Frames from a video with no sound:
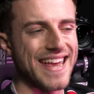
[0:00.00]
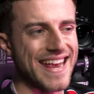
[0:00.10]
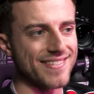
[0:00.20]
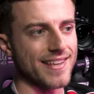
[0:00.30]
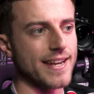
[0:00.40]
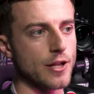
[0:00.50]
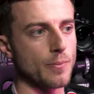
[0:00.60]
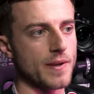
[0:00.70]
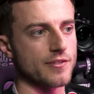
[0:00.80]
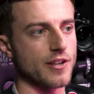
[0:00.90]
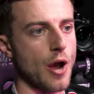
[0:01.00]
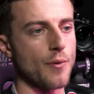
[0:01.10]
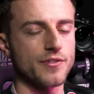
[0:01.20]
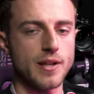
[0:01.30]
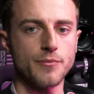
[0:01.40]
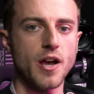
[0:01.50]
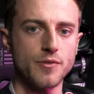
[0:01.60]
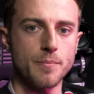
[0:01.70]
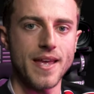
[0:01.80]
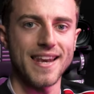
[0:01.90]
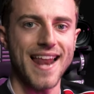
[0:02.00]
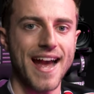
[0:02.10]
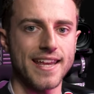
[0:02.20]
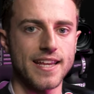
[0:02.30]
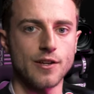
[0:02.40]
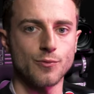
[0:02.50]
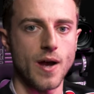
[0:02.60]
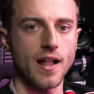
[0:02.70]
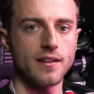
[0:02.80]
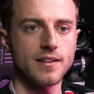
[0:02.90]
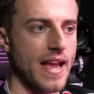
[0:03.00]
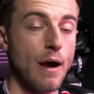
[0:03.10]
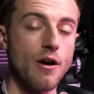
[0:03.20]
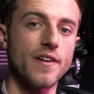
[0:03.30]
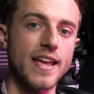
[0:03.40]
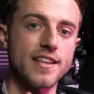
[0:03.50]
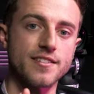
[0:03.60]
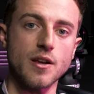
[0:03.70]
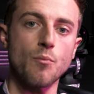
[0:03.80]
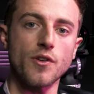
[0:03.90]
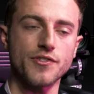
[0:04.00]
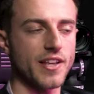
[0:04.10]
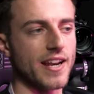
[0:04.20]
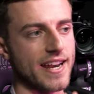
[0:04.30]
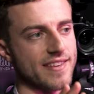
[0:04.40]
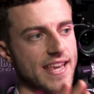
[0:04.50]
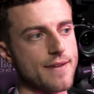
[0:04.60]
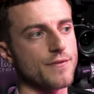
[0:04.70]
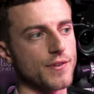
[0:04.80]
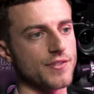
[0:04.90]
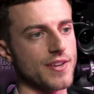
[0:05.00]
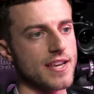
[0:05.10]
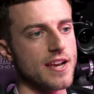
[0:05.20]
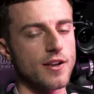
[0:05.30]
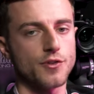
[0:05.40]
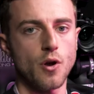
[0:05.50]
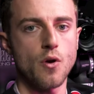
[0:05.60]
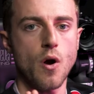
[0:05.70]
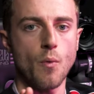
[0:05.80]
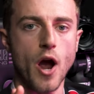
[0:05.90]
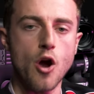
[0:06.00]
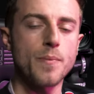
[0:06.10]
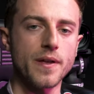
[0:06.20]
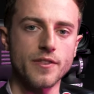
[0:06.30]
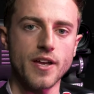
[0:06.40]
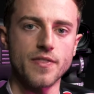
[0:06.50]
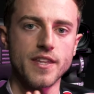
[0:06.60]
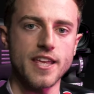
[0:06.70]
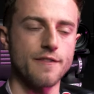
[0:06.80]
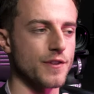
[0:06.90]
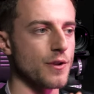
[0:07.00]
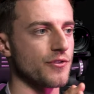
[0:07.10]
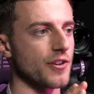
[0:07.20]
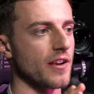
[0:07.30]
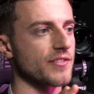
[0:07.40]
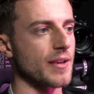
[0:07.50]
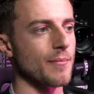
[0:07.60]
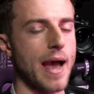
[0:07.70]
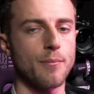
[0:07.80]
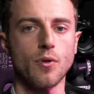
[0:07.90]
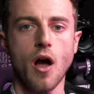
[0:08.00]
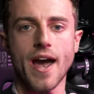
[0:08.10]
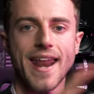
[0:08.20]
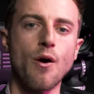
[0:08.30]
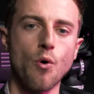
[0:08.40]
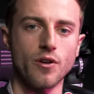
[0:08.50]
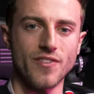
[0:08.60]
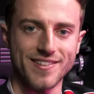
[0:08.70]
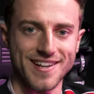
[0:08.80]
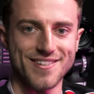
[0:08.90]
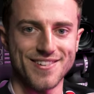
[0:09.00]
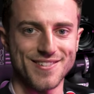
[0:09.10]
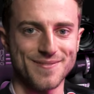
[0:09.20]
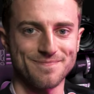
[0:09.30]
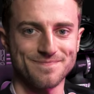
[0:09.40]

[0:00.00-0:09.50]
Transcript: it is a little bit slow and sometimes a bit laggy as well. However, it is somewhat still in its infancy, so we're hoping that in the near future, SimLab will iron out all of these glitches.